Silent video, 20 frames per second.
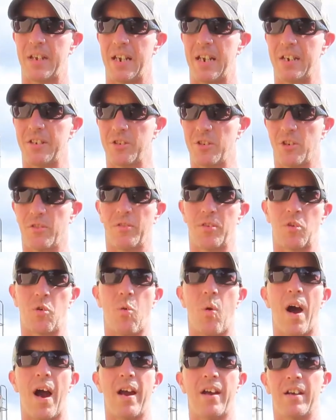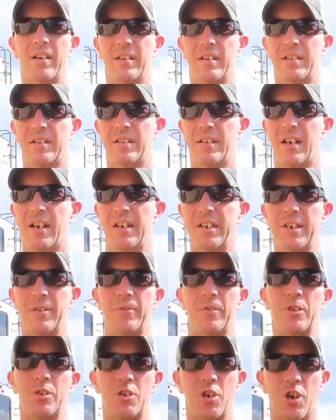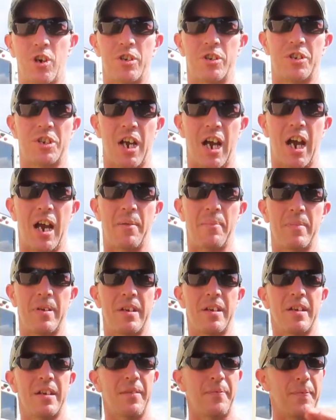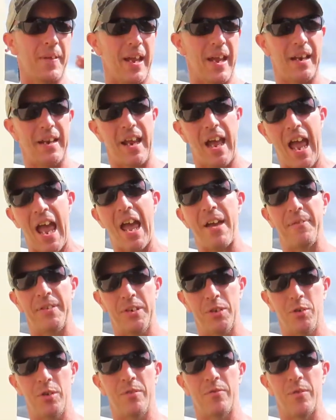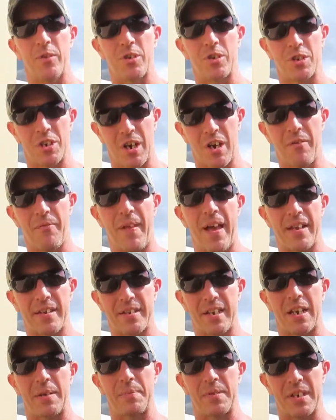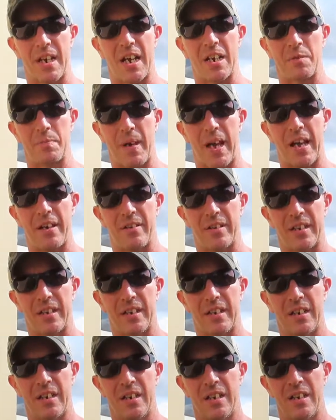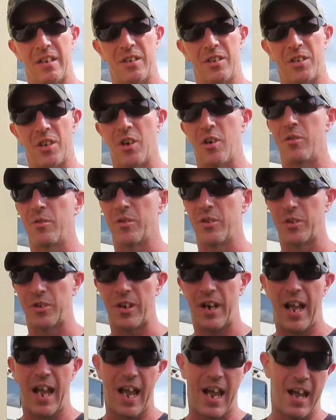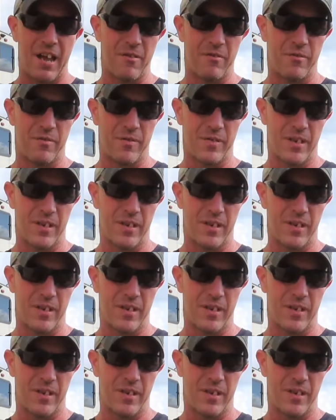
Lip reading: is going to require a different charge time than a heavy duty version of that same size battery. So you're going to have